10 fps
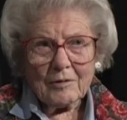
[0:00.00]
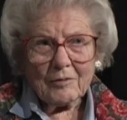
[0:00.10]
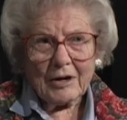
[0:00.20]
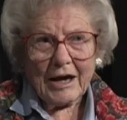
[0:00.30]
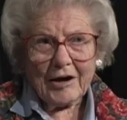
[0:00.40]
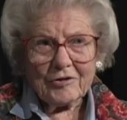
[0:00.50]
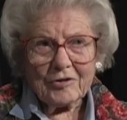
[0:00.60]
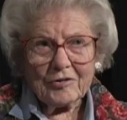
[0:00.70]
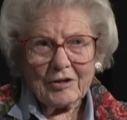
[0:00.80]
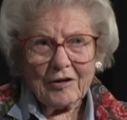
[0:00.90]
we
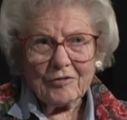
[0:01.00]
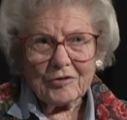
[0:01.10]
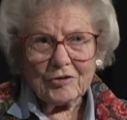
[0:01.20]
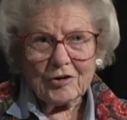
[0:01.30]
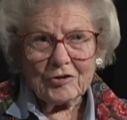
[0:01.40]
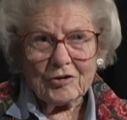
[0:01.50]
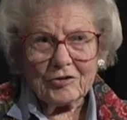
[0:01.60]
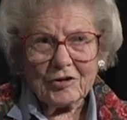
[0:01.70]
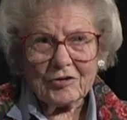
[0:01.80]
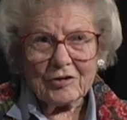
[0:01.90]
actually saved the church in
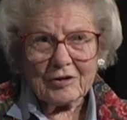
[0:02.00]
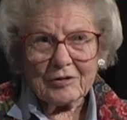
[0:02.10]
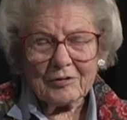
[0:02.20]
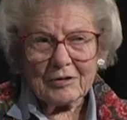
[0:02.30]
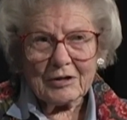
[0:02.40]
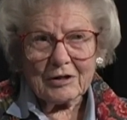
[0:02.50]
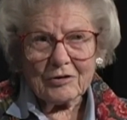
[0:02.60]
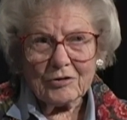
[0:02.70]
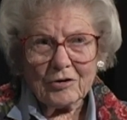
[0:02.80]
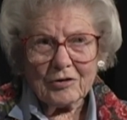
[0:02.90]
just a little
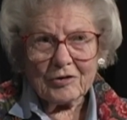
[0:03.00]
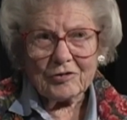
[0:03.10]
knoll it